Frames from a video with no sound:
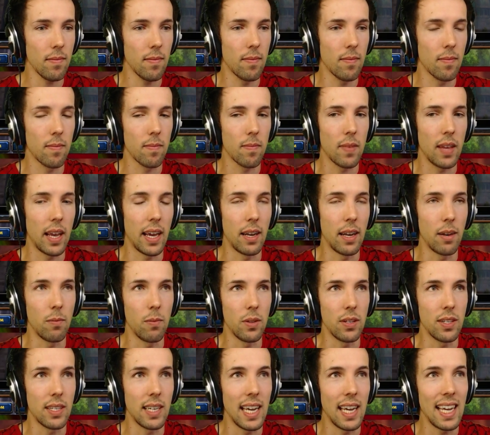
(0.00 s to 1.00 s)
Okay. And it
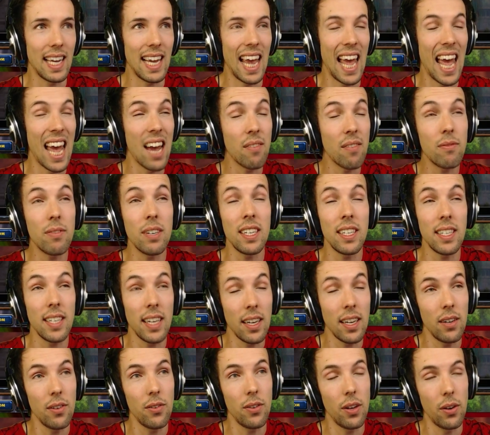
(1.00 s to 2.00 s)
will take every
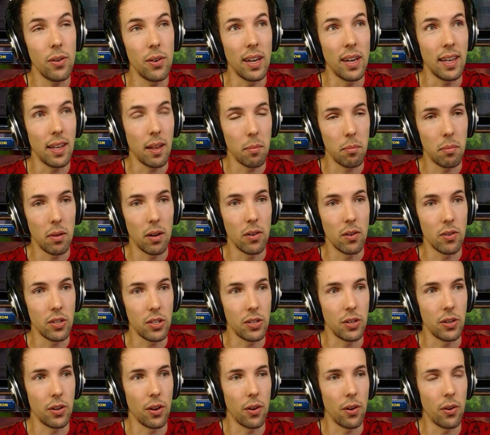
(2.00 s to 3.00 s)
single unit that belongs
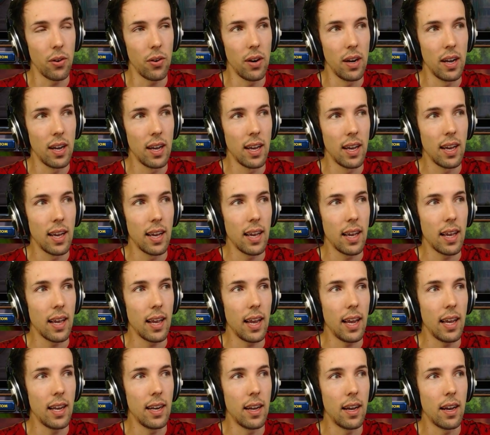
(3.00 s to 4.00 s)
to you
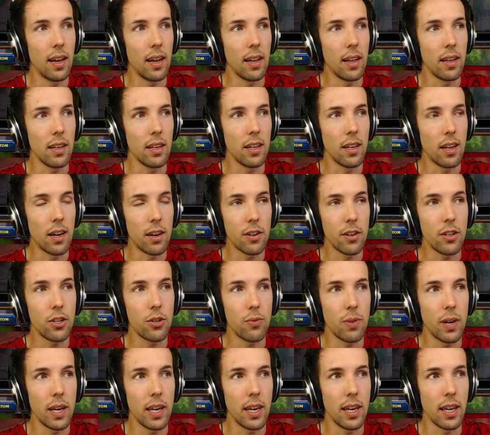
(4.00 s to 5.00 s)
in a large
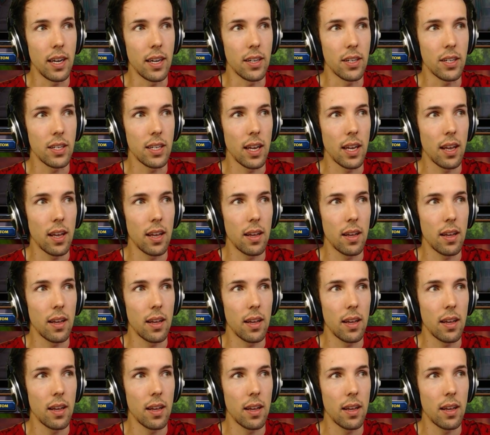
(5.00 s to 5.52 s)
radius,